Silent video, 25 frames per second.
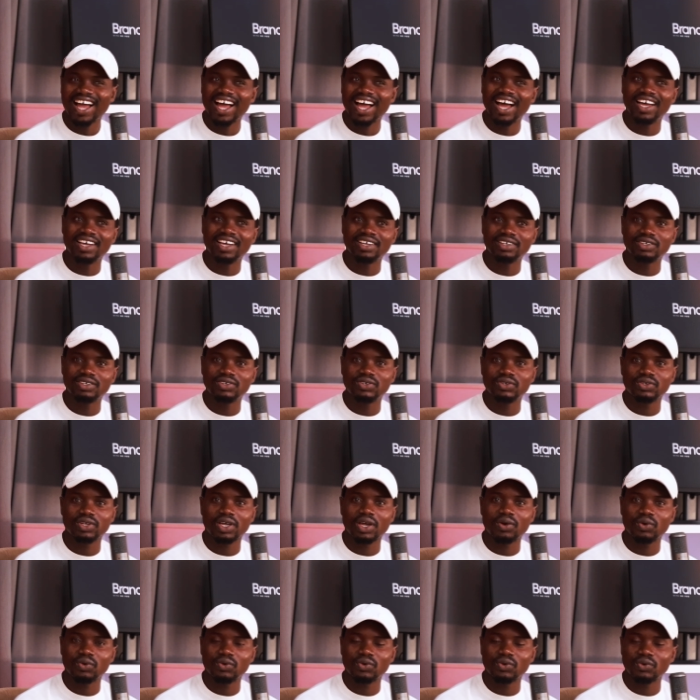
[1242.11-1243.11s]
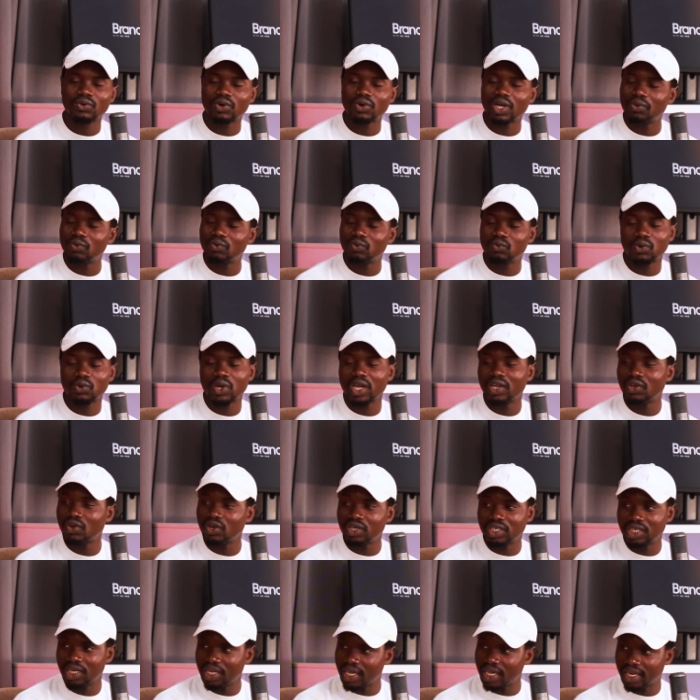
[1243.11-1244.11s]
And we're
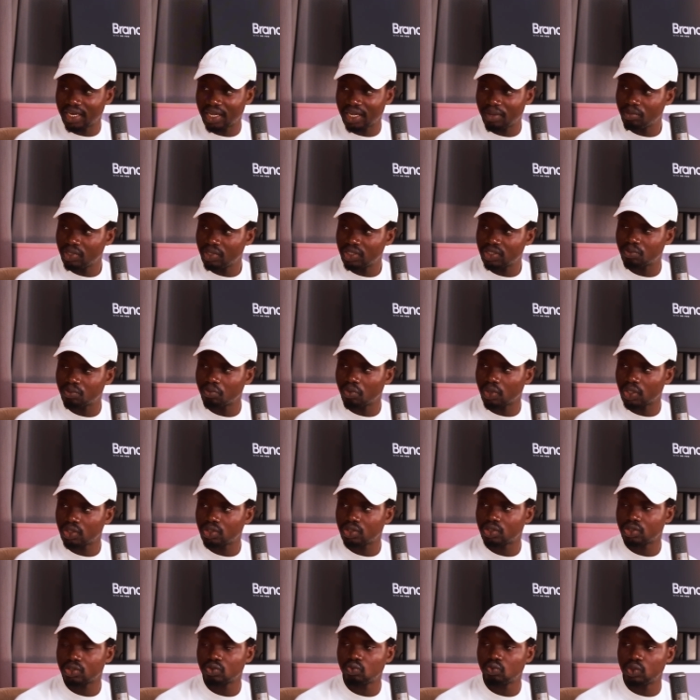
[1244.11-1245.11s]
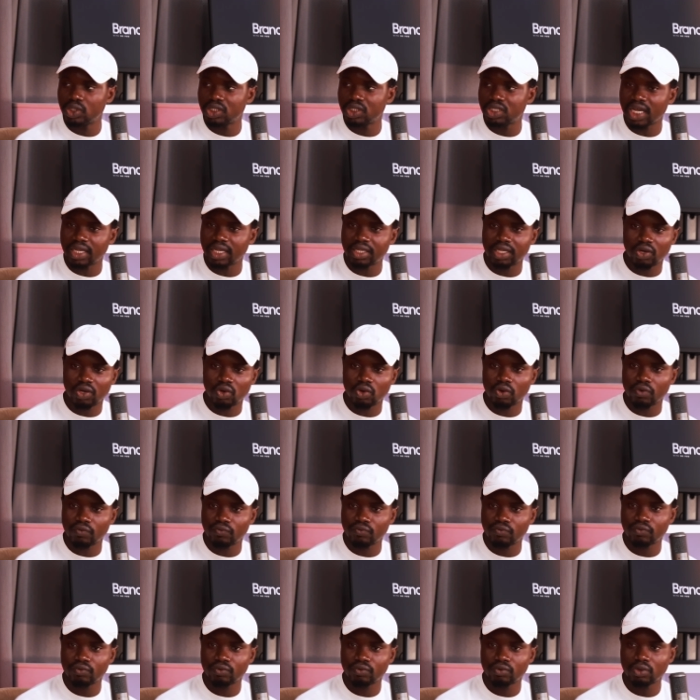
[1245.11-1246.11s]
not really enemies, but we started
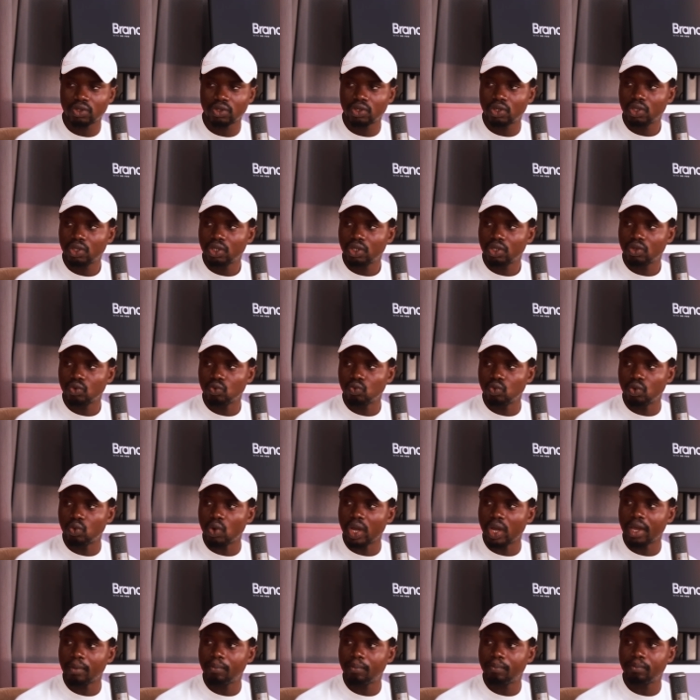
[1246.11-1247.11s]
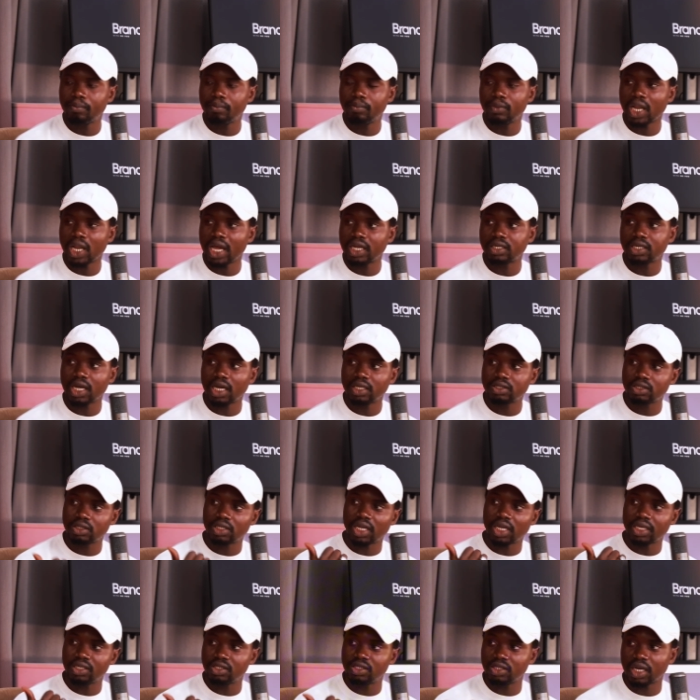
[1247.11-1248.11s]
off, we were like
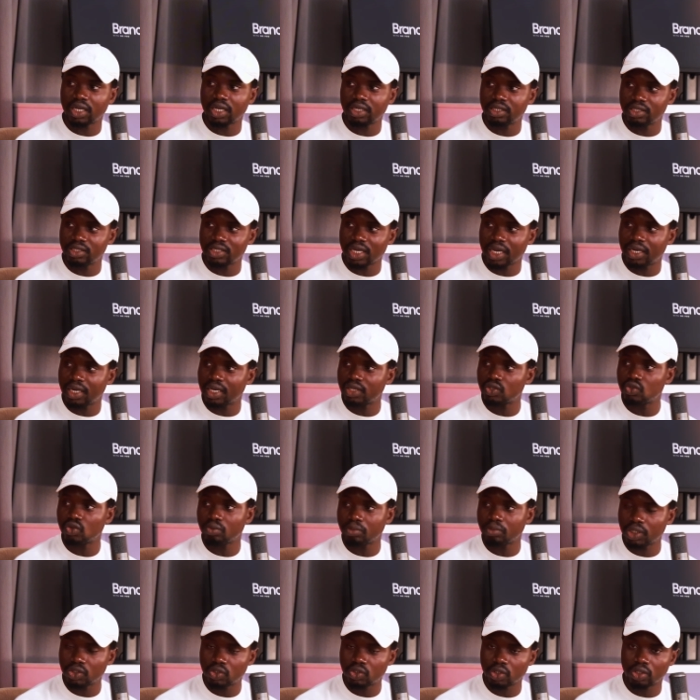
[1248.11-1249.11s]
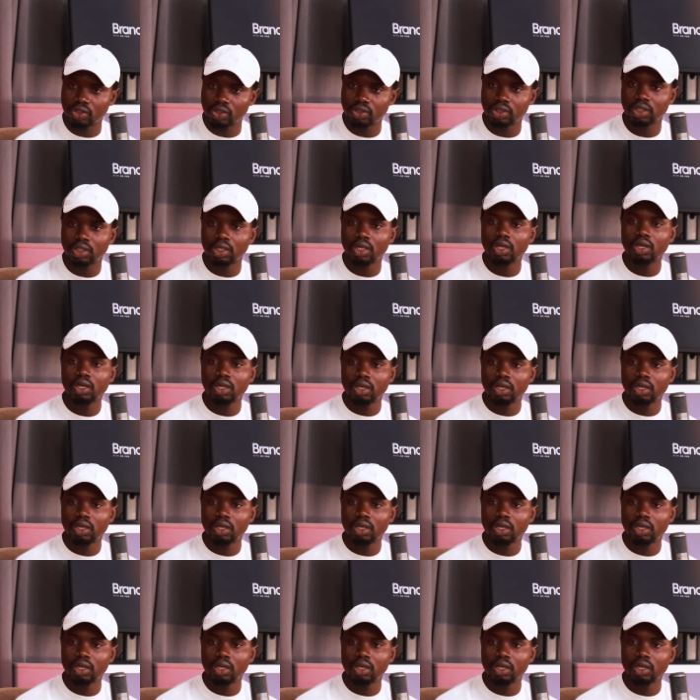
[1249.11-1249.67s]
that Nigeria design as you mentioned.